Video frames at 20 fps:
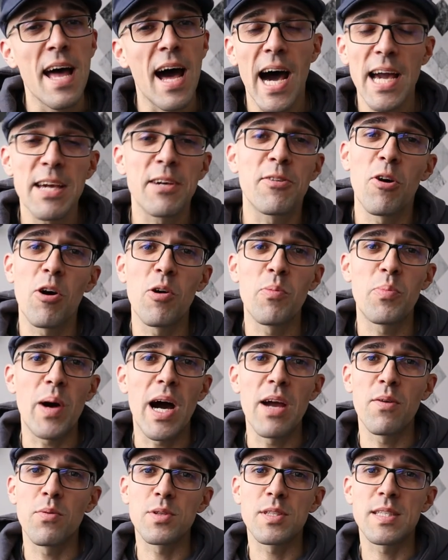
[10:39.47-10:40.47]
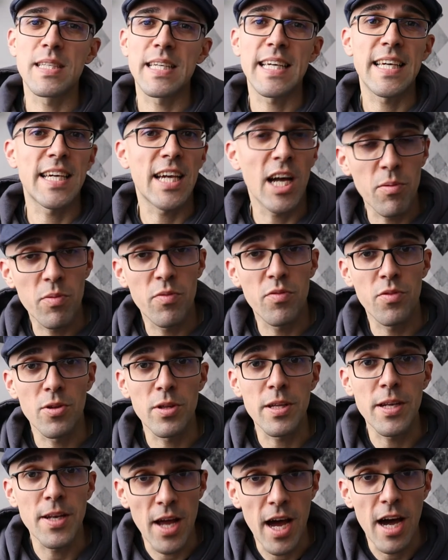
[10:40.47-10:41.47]
I hope I was
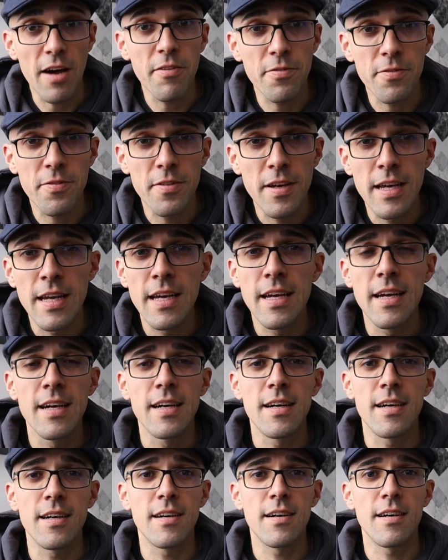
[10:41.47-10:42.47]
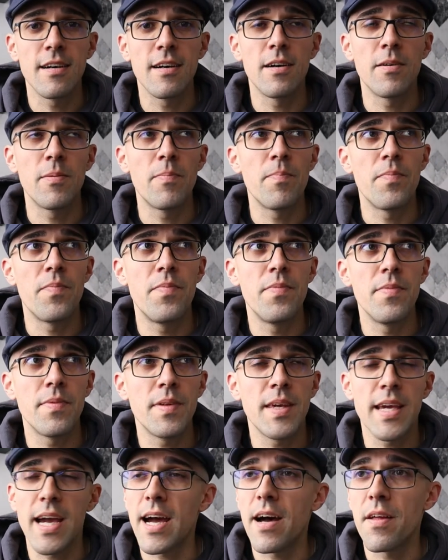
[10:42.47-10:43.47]
helpful enough.
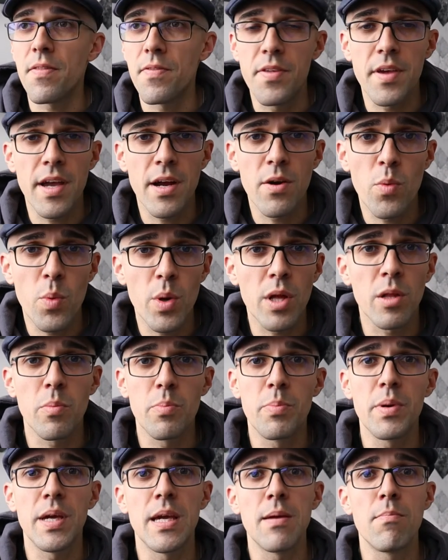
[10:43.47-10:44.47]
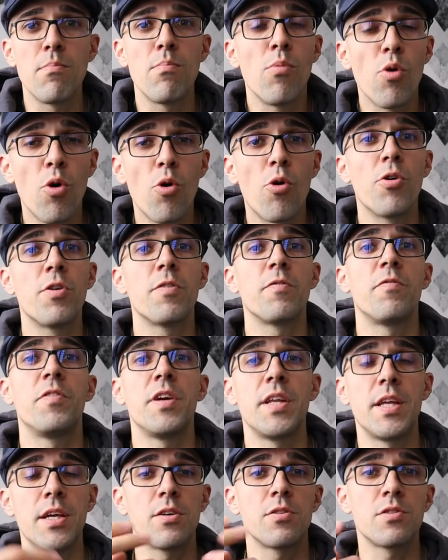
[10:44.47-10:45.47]
Yeah, there will be more
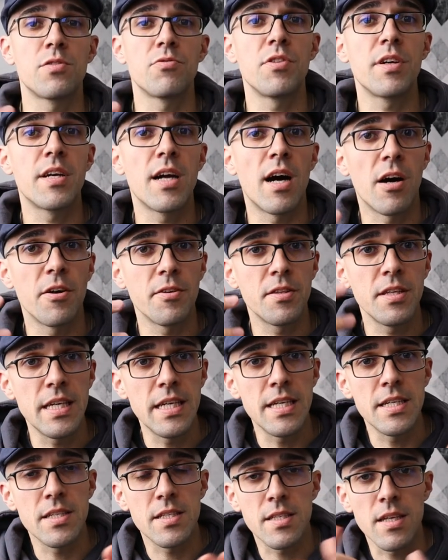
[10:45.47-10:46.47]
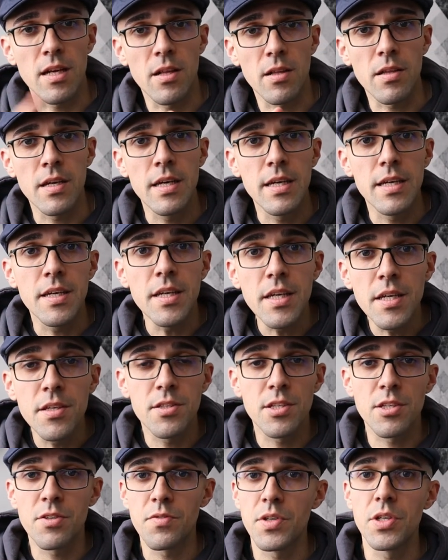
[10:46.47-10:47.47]
videos regarding ESL
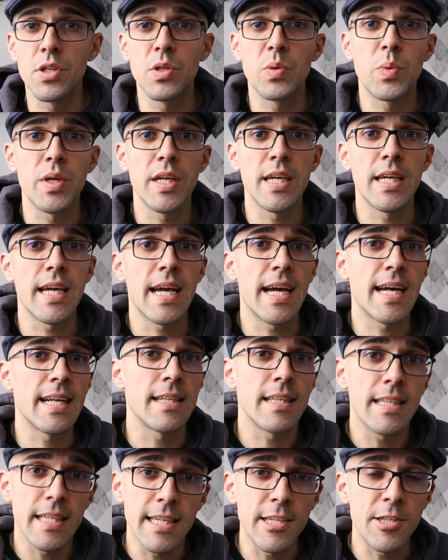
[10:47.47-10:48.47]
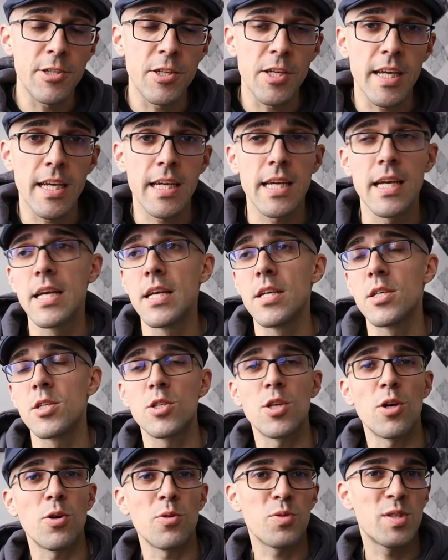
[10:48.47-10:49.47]
interviewing and teaching,
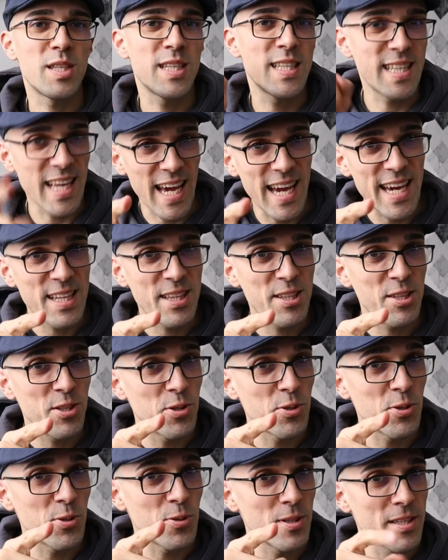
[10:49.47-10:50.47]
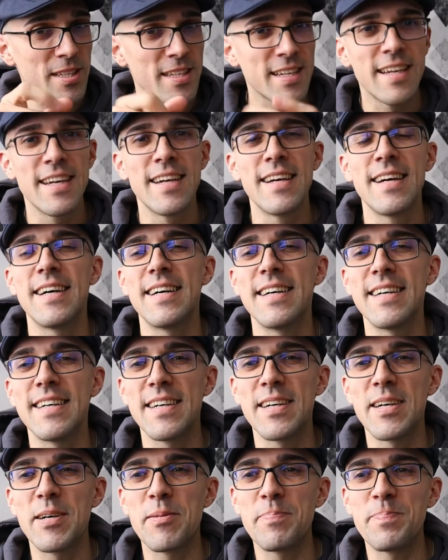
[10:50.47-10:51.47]
so stay tuned.
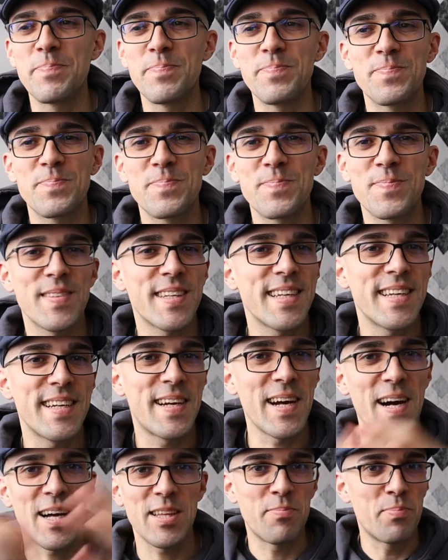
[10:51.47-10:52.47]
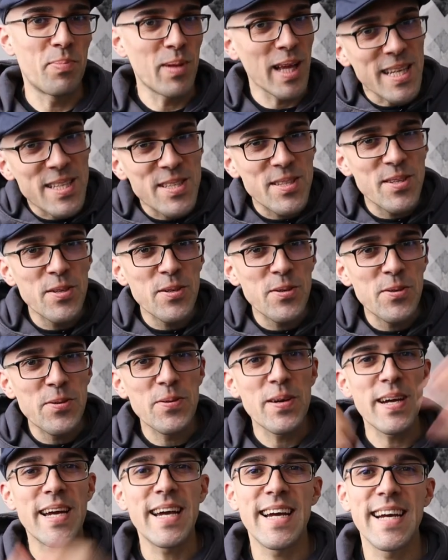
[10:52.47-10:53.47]
God bless
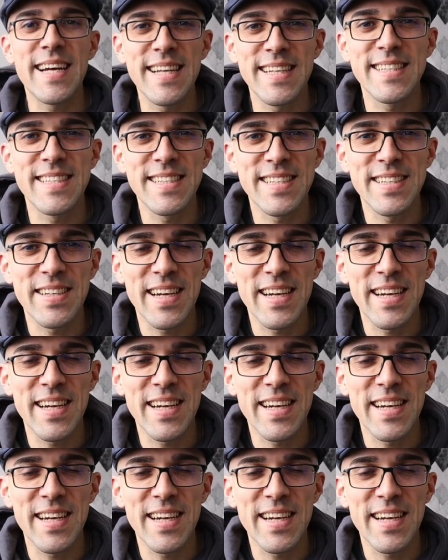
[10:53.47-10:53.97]
you, and